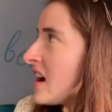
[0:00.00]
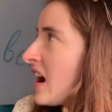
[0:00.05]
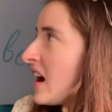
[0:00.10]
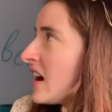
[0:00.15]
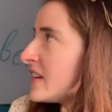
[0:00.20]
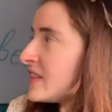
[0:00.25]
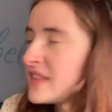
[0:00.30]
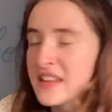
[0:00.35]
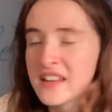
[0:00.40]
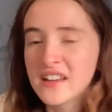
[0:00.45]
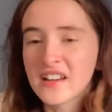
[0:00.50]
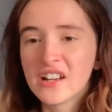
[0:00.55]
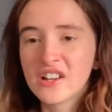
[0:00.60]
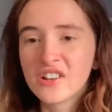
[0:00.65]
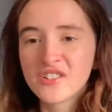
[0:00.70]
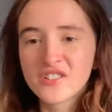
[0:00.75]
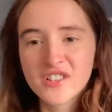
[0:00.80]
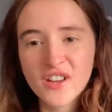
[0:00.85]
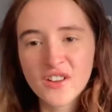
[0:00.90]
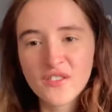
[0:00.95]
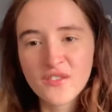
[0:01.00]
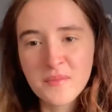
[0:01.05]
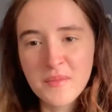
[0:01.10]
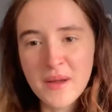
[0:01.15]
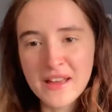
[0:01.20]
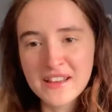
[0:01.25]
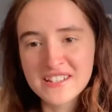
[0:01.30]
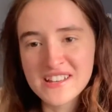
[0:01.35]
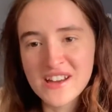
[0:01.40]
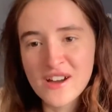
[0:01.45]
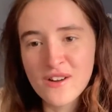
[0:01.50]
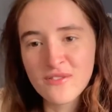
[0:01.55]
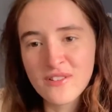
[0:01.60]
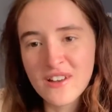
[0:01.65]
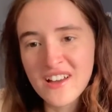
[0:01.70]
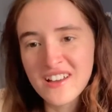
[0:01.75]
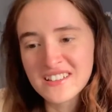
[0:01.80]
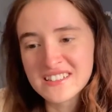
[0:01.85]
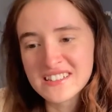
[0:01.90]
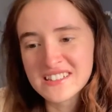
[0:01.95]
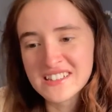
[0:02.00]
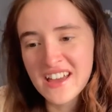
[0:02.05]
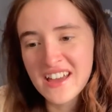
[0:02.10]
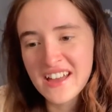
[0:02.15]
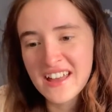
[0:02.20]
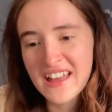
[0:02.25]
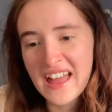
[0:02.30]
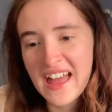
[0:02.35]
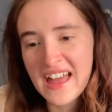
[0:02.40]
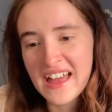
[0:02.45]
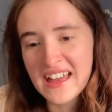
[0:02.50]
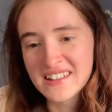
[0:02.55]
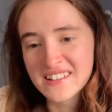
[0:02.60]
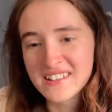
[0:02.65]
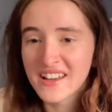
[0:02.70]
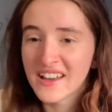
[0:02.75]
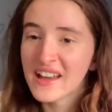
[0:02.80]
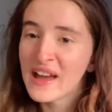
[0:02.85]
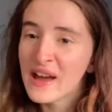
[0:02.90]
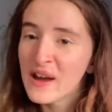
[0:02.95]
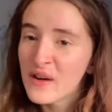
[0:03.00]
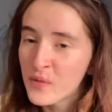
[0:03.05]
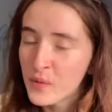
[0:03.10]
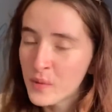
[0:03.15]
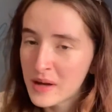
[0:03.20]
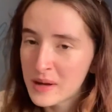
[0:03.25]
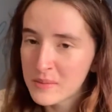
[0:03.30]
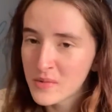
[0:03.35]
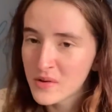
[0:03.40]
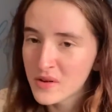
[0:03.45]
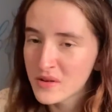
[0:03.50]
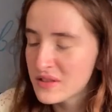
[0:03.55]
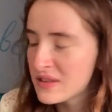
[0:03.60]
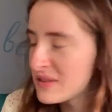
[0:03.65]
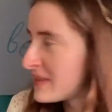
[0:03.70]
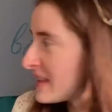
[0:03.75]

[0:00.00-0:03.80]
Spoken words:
I think I looked over my shelf last night and I have way more than